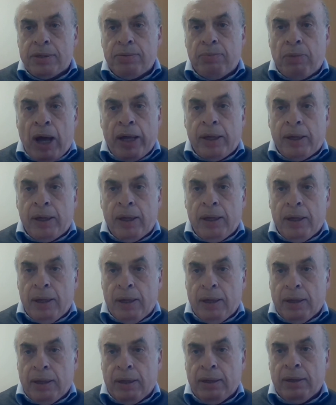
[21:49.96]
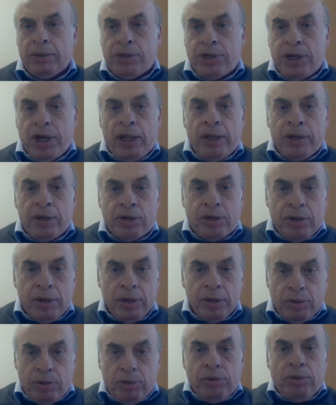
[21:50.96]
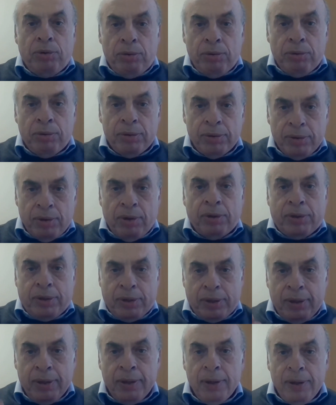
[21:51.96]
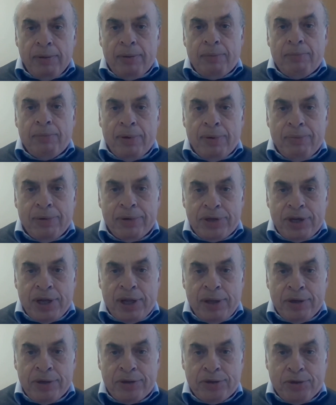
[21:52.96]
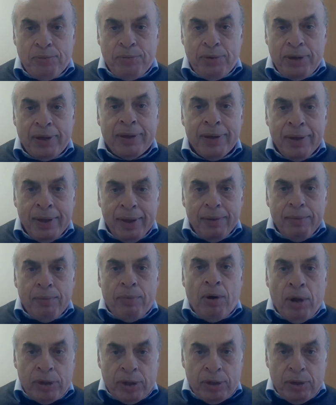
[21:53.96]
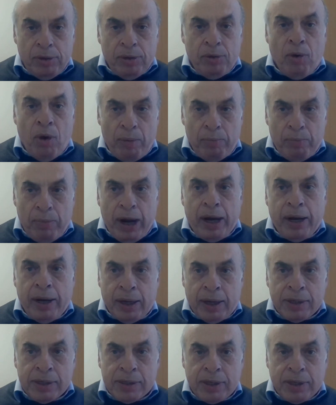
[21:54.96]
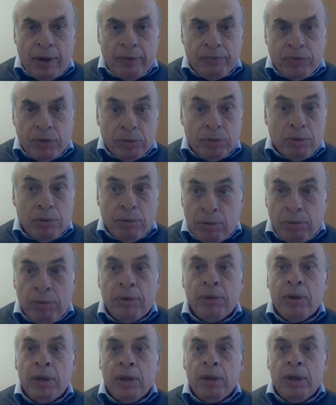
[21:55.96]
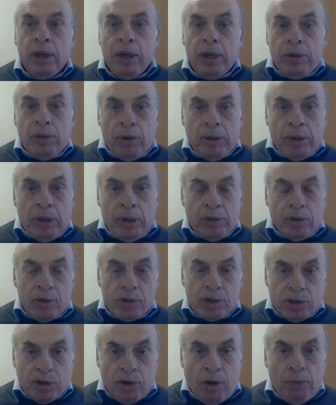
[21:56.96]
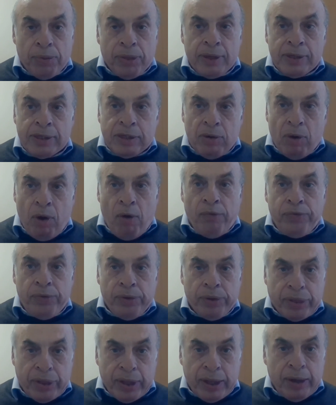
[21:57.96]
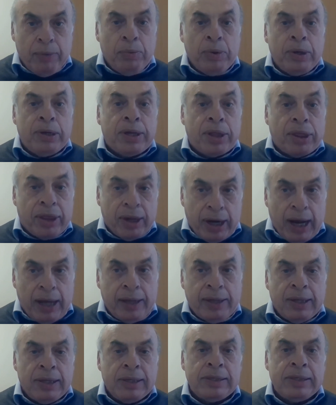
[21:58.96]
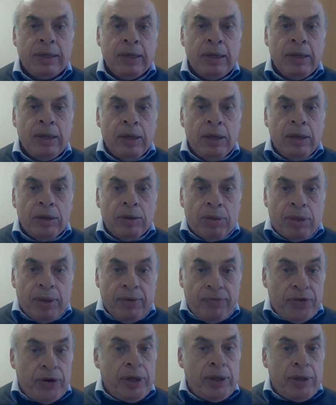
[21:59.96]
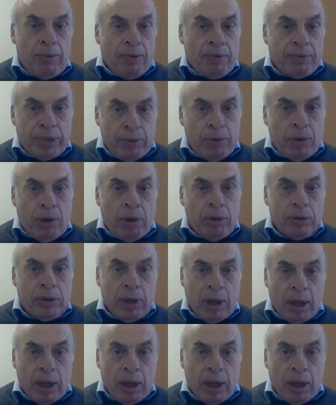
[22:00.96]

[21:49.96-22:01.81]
my challenge to you, not a challenge to me. What you Americans have to do in order to stop this awful thing which threatens to the freedom of the world.